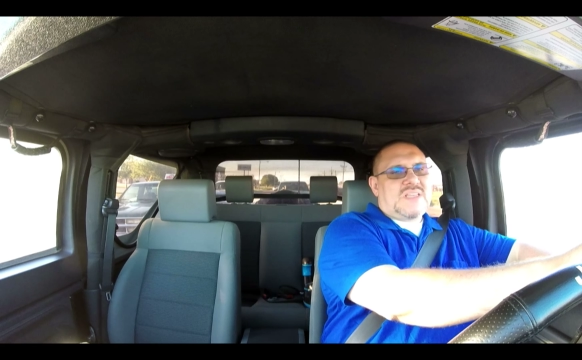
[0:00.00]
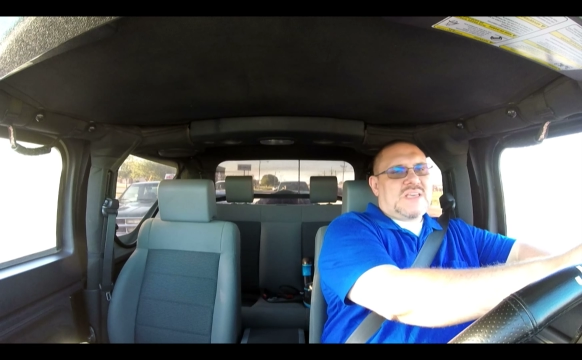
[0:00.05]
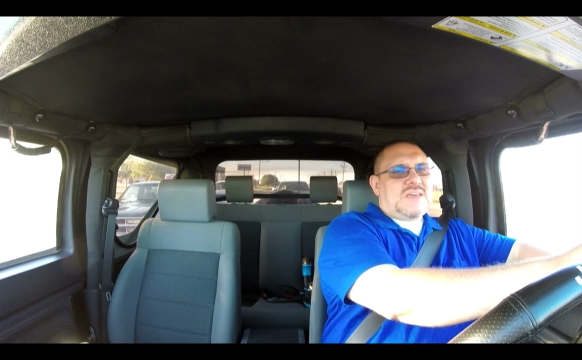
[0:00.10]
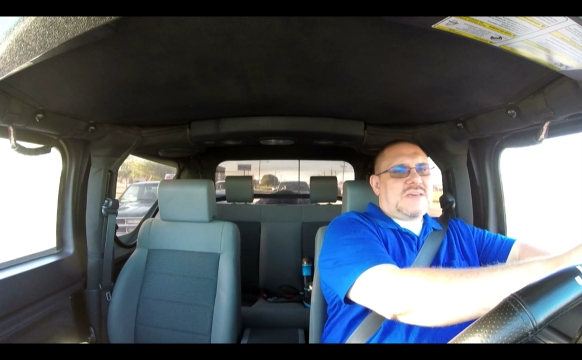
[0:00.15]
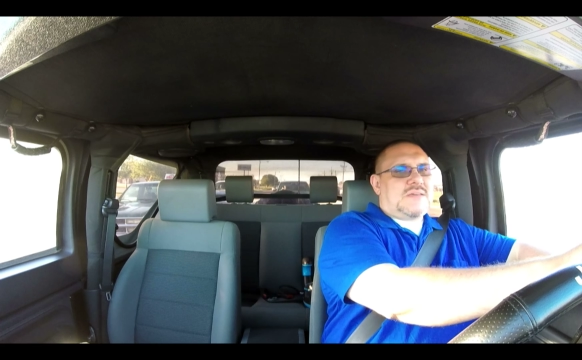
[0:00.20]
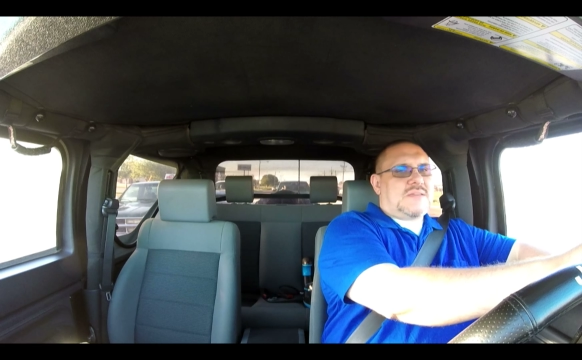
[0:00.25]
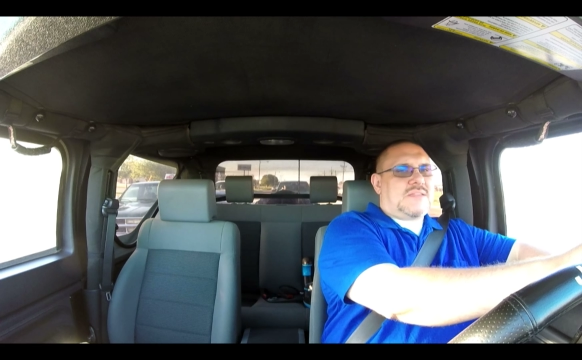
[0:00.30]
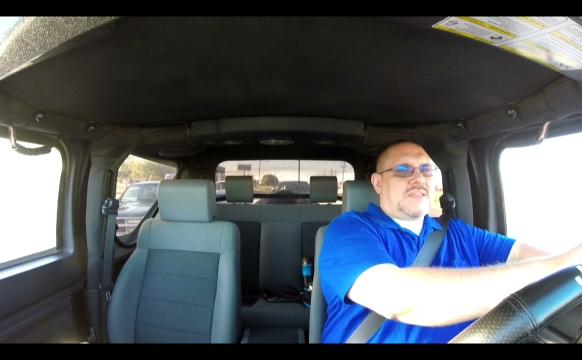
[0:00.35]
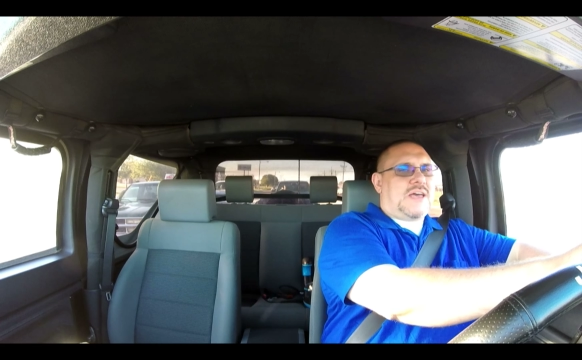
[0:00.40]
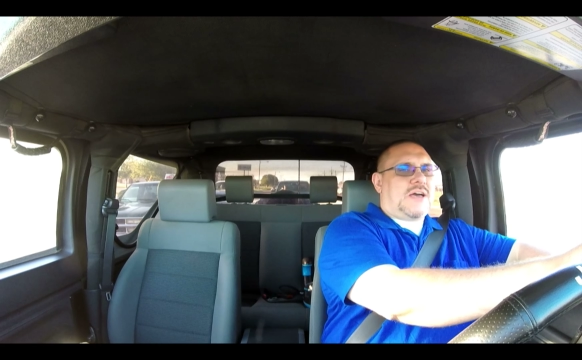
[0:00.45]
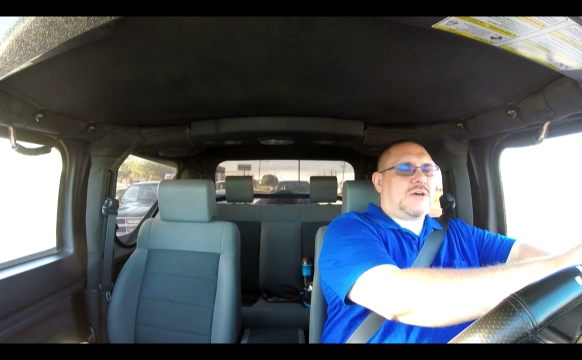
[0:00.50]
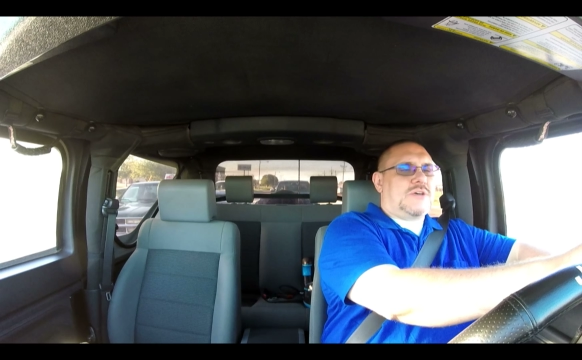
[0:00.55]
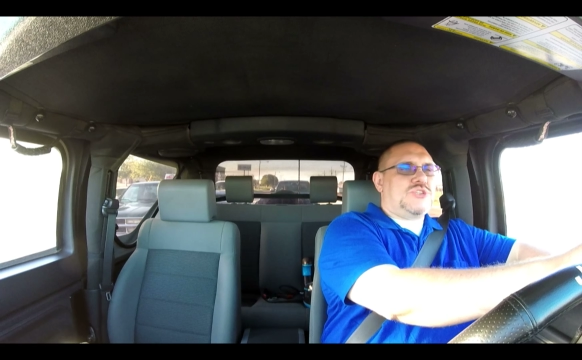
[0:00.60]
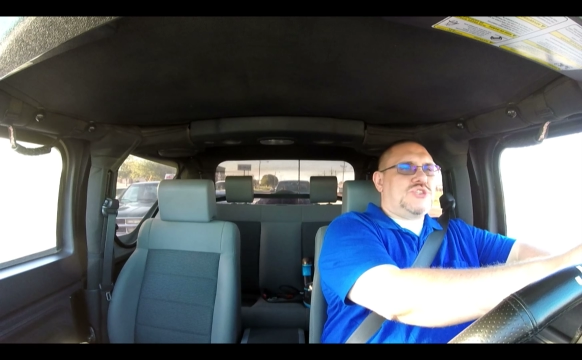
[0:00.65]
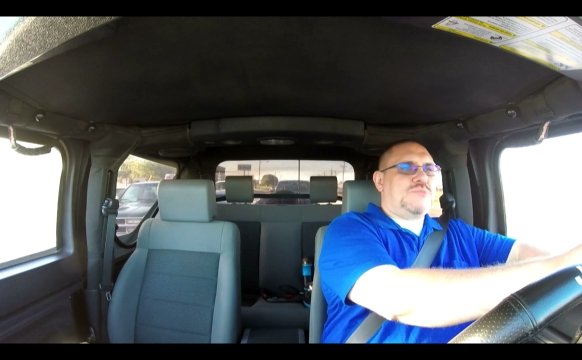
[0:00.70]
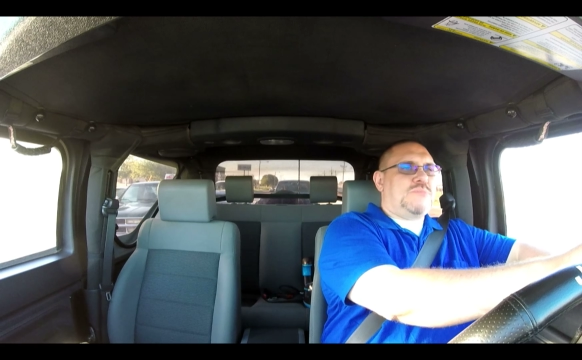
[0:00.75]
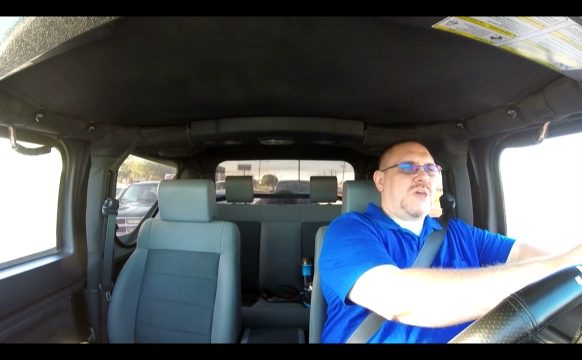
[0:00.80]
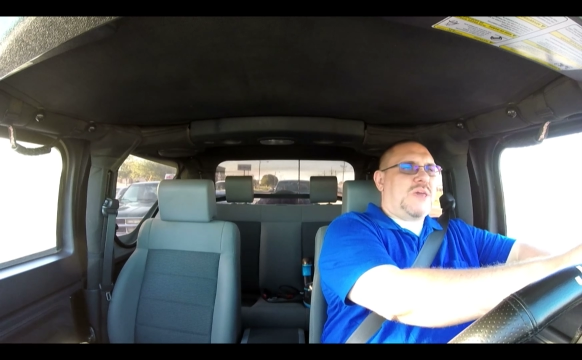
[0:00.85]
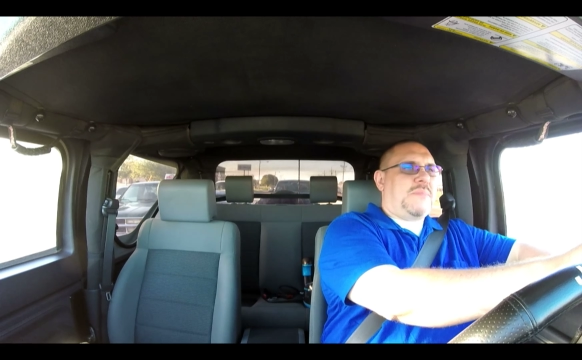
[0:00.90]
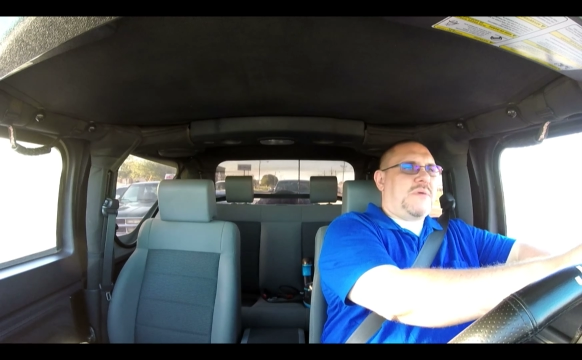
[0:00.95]
Now, as you
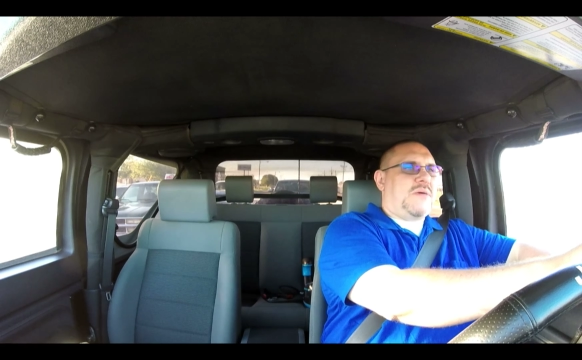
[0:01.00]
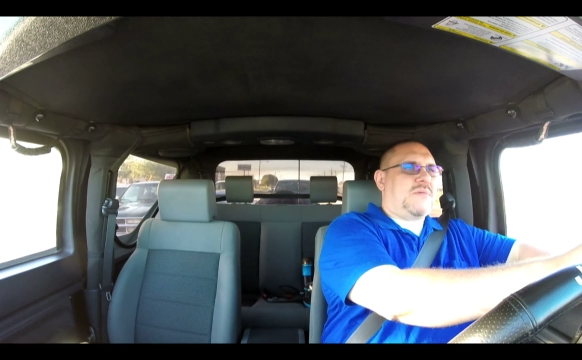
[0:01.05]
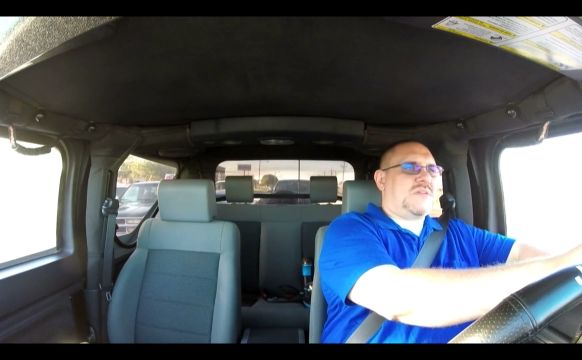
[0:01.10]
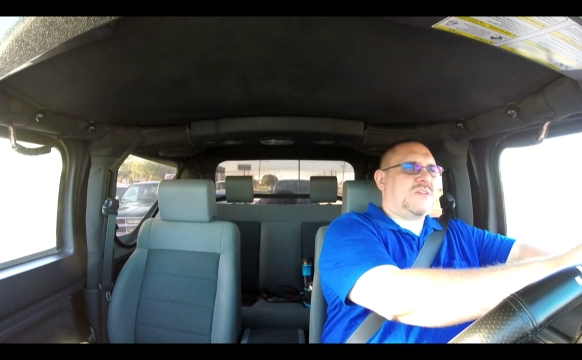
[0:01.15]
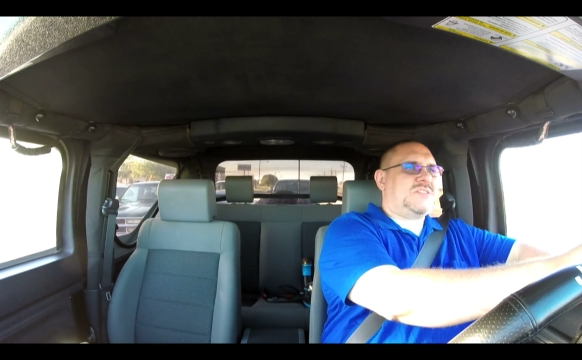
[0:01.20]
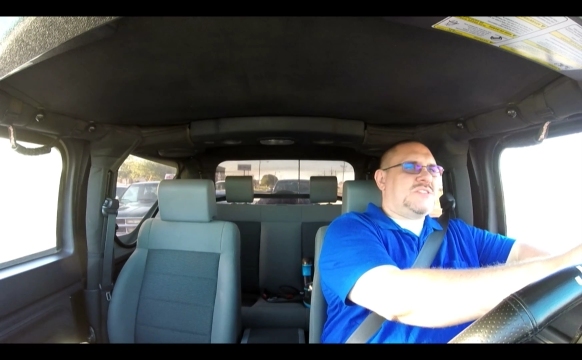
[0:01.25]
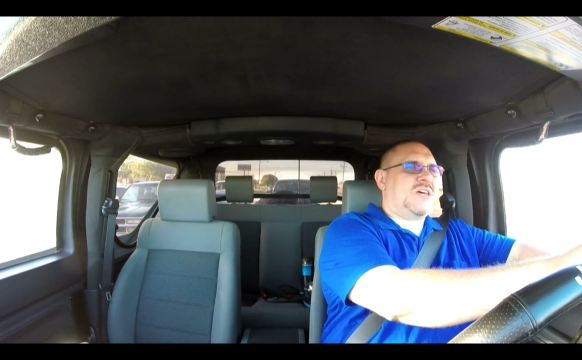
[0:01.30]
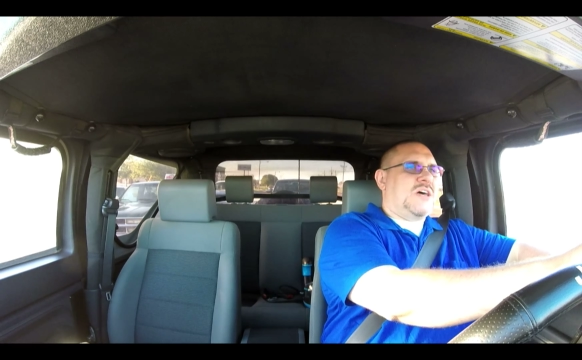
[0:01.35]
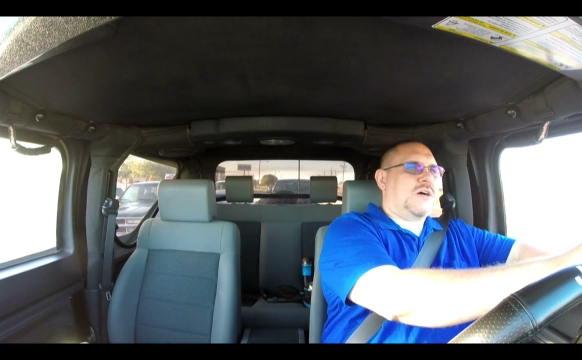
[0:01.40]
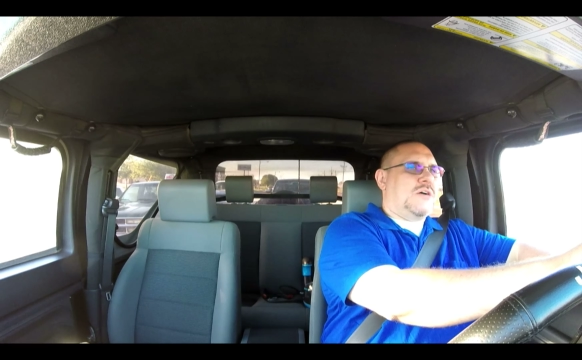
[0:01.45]
may be able to tell,